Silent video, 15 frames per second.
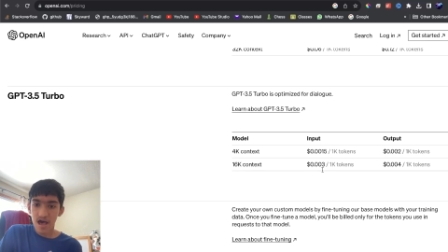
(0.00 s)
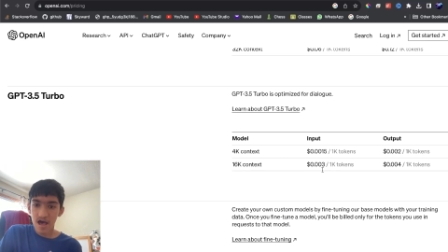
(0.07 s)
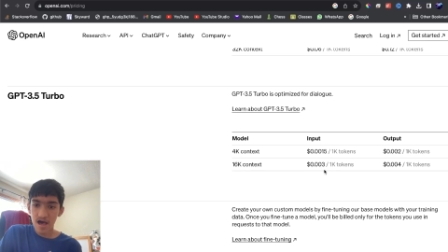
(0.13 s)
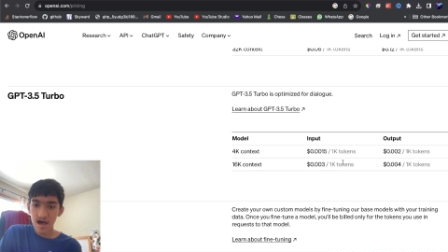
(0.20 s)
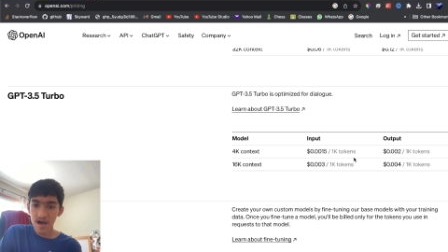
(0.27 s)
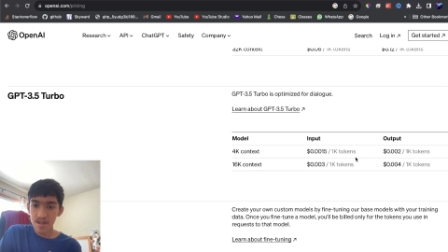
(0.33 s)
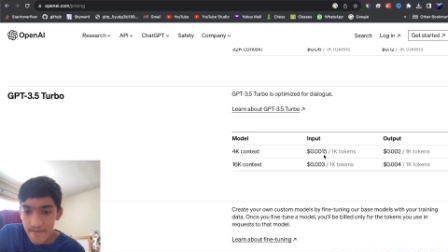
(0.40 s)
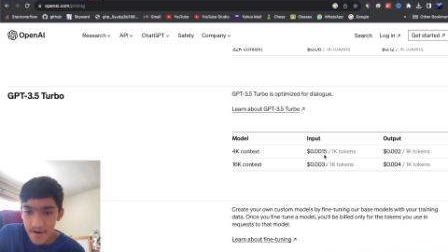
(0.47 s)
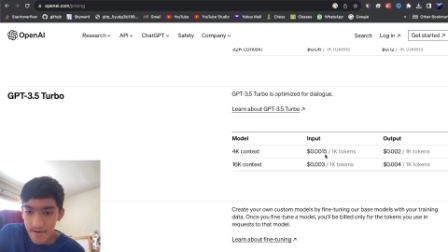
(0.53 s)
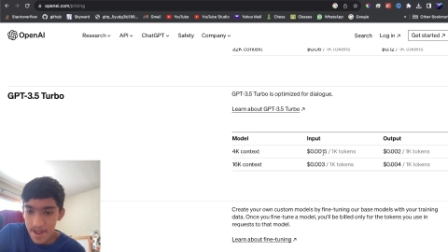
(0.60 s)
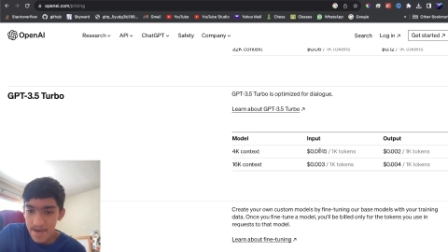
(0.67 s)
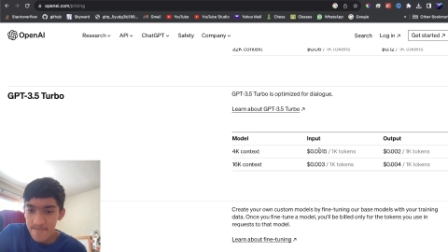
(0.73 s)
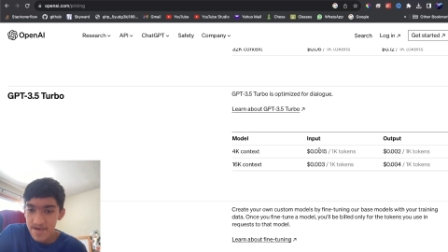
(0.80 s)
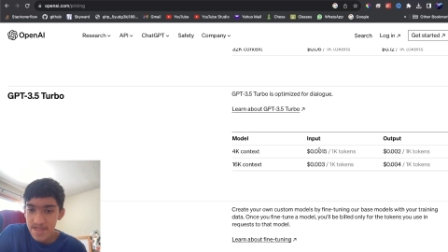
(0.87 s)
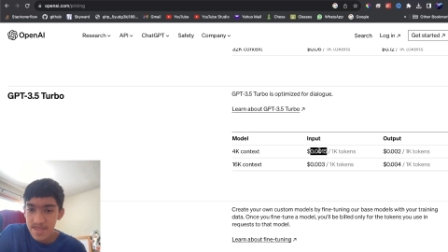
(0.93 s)
And, but what
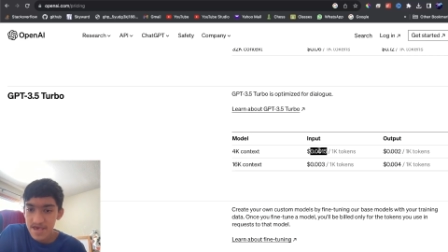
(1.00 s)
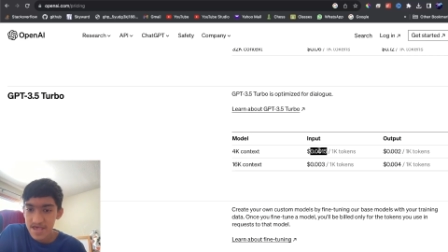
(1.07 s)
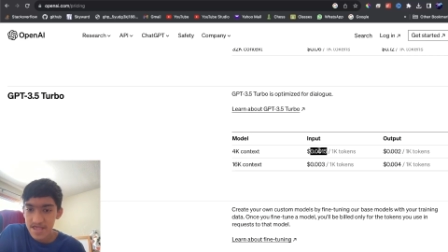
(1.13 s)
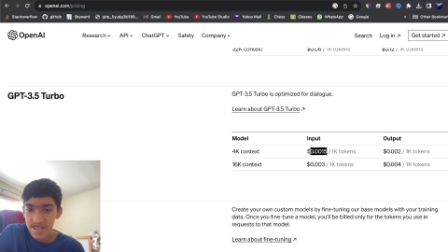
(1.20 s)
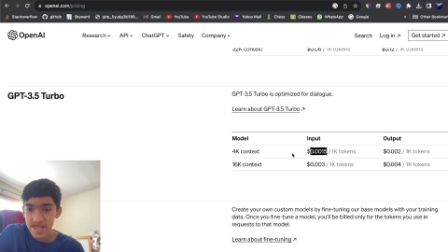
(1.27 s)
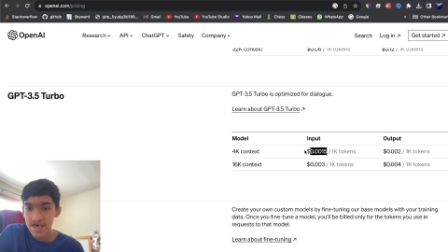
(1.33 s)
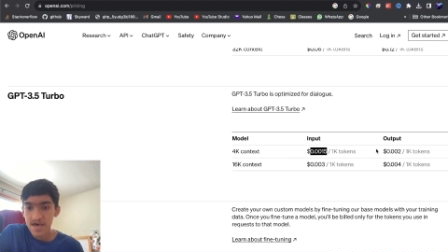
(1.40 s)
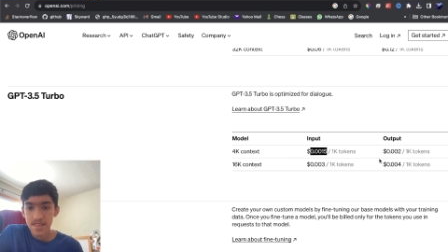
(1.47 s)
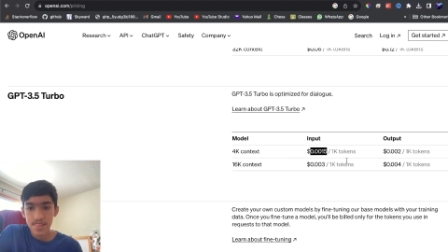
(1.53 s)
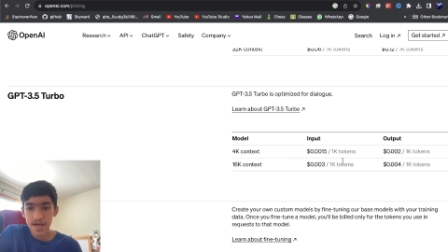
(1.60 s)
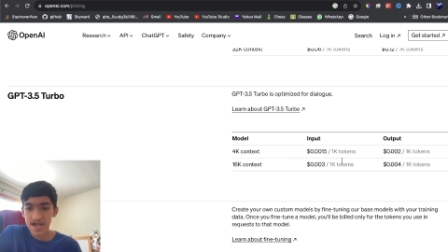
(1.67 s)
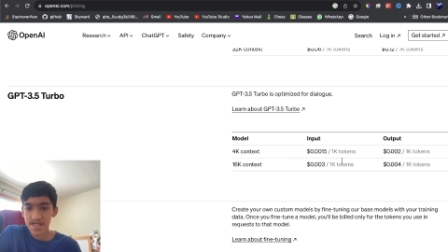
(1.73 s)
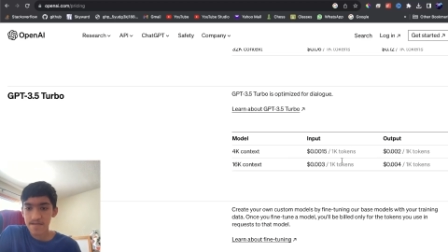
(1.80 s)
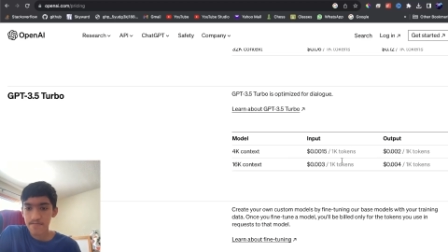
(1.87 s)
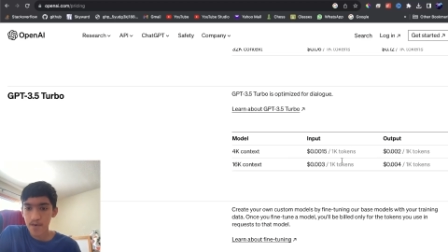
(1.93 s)
I mean is,
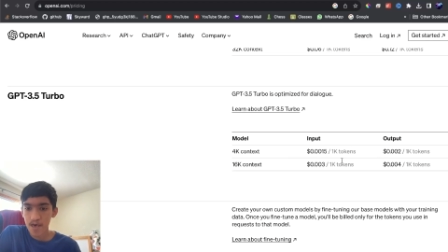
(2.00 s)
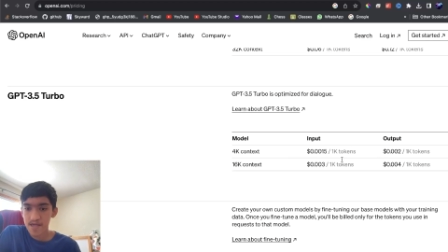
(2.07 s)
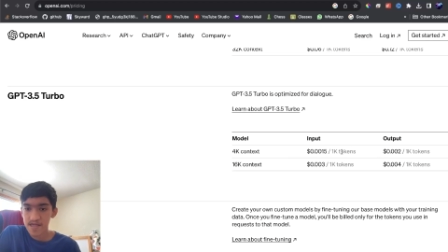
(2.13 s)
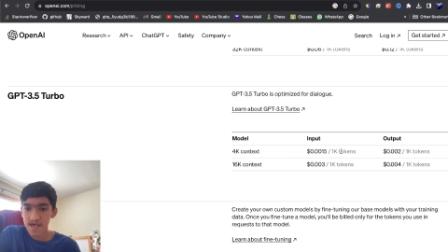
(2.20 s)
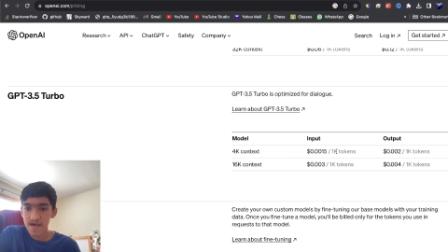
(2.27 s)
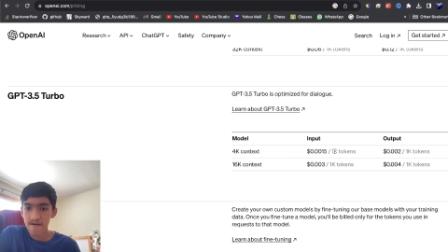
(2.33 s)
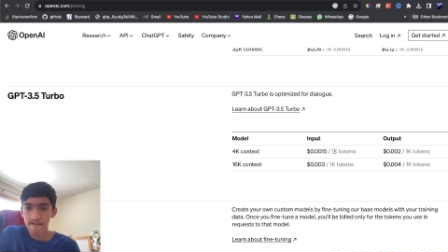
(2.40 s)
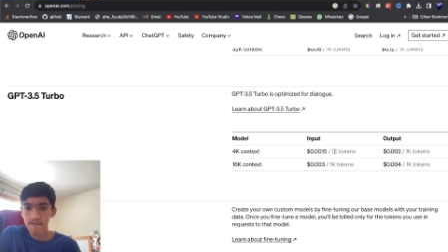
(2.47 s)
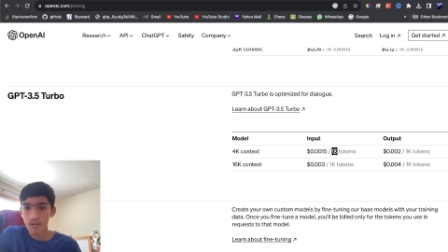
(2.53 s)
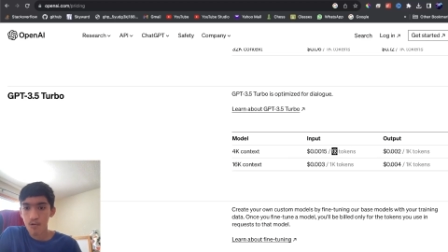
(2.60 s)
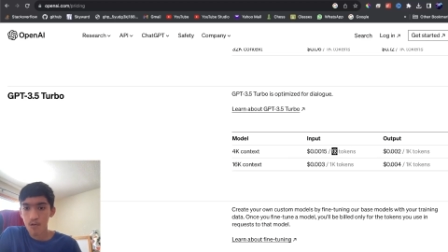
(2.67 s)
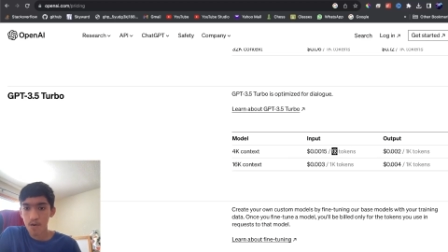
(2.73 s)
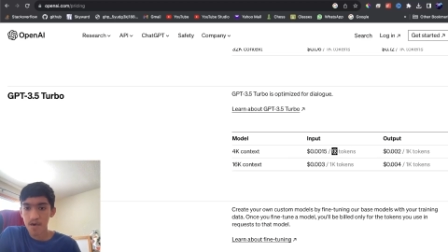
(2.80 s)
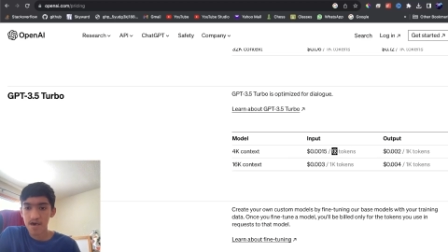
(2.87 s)
that's the pricing for